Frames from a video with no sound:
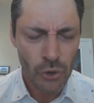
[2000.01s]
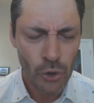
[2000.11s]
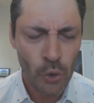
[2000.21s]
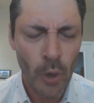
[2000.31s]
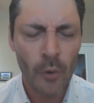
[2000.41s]

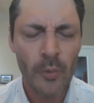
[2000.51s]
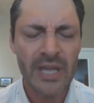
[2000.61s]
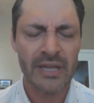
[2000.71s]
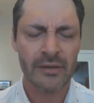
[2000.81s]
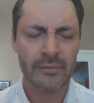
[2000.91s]
Who are
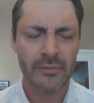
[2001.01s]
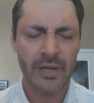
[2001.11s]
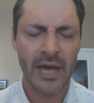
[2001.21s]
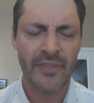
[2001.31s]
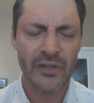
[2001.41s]
we,
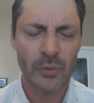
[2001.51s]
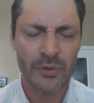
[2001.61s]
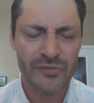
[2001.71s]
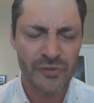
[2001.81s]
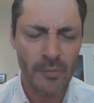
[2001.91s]
God, that you are
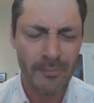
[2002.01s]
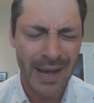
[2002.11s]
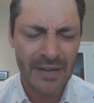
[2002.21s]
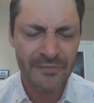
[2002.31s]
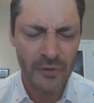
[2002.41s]
so
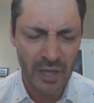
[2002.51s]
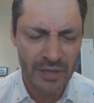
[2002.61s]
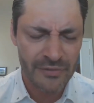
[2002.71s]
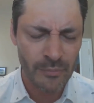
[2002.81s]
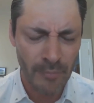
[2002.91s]
mindful
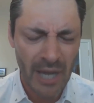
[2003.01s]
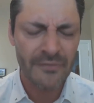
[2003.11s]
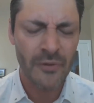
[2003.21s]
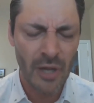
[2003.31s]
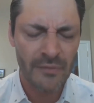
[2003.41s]

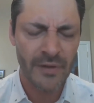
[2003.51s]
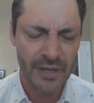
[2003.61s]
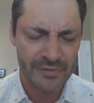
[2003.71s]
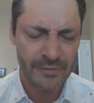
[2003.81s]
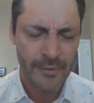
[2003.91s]
of
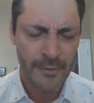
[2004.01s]
us,